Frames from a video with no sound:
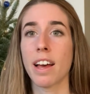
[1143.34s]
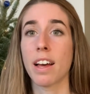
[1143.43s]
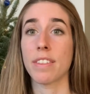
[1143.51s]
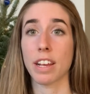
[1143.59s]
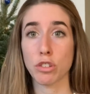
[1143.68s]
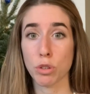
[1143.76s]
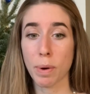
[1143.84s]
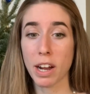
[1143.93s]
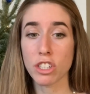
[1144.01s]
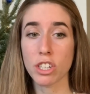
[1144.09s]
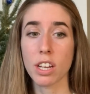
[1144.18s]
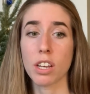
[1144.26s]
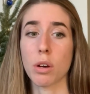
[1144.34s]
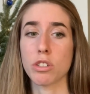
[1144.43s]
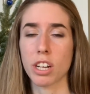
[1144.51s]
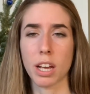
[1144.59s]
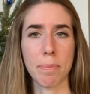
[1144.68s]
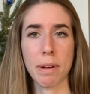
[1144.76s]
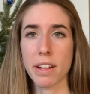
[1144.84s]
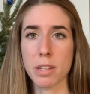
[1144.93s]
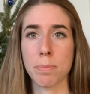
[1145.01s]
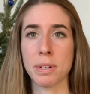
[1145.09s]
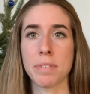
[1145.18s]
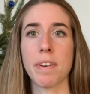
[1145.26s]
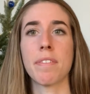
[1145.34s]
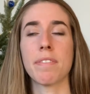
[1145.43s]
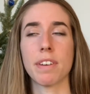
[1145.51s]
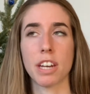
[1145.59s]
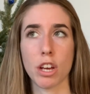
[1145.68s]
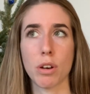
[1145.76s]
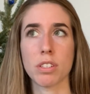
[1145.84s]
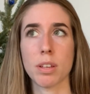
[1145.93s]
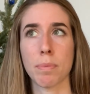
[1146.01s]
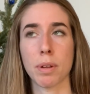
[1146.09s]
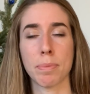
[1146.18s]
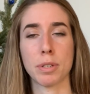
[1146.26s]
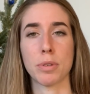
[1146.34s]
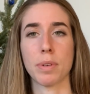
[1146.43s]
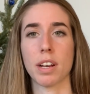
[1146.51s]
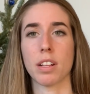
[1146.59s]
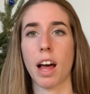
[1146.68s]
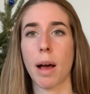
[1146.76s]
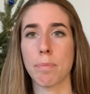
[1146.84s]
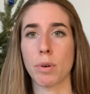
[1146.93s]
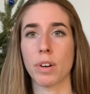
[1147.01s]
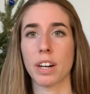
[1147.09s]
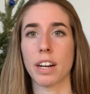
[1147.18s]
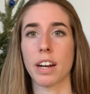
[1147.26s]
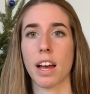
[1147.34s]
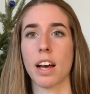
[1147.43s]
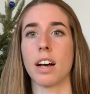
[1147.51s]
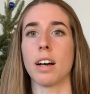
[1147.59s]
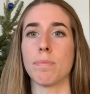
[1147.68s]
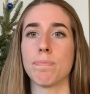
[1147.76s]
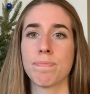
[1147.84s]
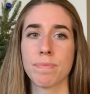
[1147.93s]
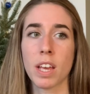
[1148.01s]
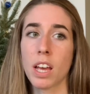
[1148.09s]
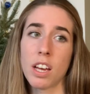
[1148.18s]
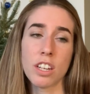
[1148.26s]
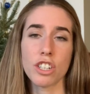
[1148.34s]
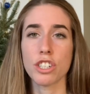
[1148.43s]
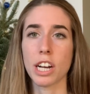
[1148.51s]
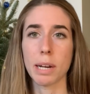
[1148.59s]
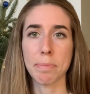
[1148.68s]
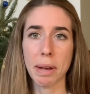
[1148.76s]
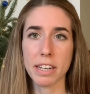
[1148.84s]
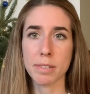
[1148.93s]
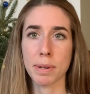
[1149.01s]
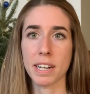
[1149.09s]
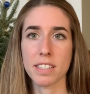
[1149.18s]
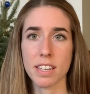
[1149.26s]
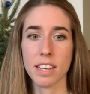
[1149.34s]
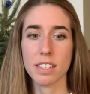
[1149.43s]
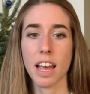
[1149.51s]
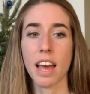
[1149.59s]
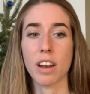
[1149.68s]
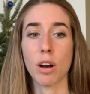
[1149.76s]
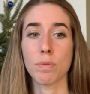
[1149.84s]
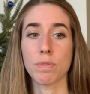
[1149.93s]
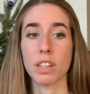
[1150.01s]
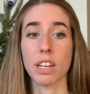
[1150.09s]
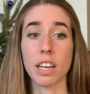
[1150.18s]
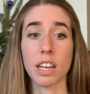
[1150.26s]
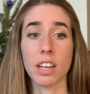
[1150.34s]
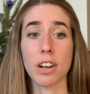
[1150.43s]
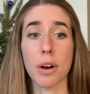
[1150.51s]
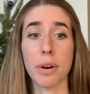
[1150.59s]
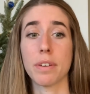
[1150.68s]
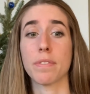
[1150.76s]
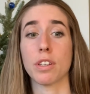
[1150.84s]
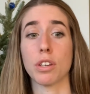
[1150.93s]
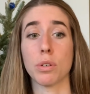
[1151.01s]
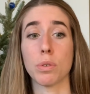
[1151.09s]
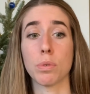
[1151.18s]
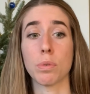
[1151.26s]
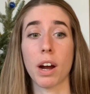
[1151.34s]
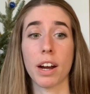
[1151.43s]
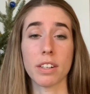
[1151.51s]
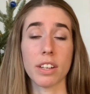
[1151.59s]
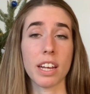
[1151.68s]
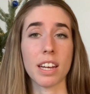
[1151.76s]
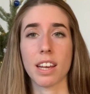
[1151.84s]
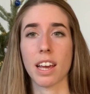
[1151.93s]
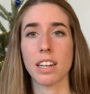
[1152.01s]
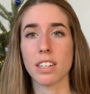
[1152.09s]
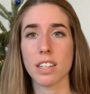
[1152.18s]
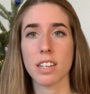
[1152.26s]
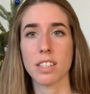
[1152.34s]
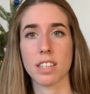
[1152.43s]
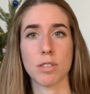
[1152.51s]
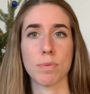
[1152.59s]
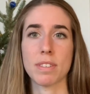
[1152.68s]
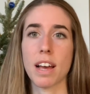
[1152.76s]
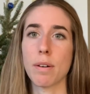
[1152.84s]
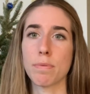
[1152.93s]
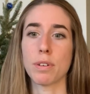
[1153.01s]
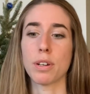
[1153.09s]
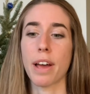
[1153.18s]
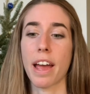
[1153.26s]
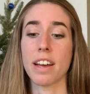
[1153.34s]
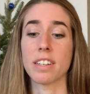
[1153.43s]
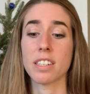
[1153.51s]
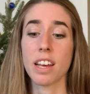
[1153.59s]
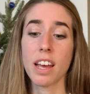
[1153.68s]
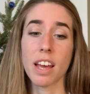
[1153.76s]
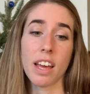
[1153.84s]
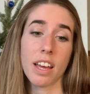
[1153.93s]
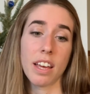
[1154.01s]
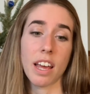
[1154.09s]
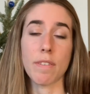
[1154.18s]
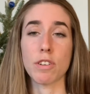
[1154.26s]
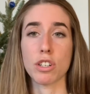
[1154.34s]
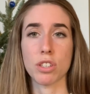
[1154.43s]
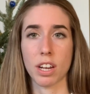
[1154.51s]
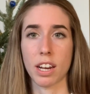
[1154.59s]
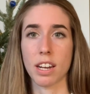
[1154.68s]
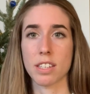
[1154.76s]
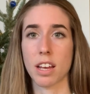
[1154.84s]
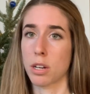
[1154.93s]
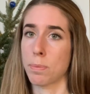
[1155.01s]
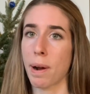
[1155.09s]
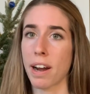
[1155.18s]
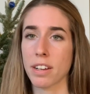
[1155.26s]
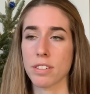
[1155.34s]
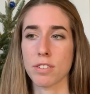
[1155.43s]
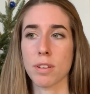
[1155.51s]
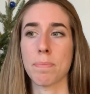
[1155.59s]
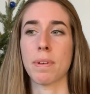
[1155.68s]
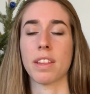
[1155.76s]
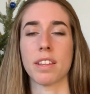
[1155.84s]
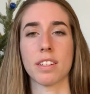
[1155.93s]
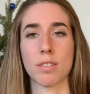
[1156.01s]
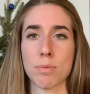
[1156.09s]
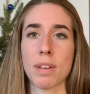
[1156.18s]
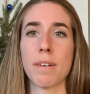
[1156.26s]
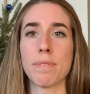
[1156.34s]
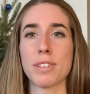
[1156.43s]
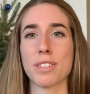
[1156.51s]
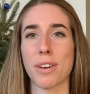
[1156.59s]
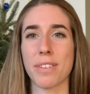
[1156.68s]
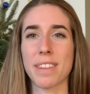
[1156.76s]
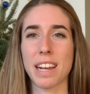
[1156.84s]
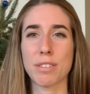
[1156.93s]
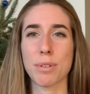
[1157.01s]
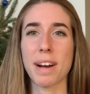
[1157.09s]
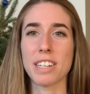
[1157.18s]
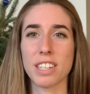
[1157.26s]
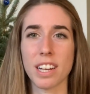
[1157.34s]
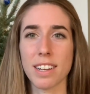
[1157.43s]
thanks for watching. Go check out my other Printify videos. I'm going to be doing a lot more, just sharing my experiences, and hopefully, you know, if you are looking to get into this was helpful, and if you're just looking to sell new products or something, that this was helpful. So thanks for watching.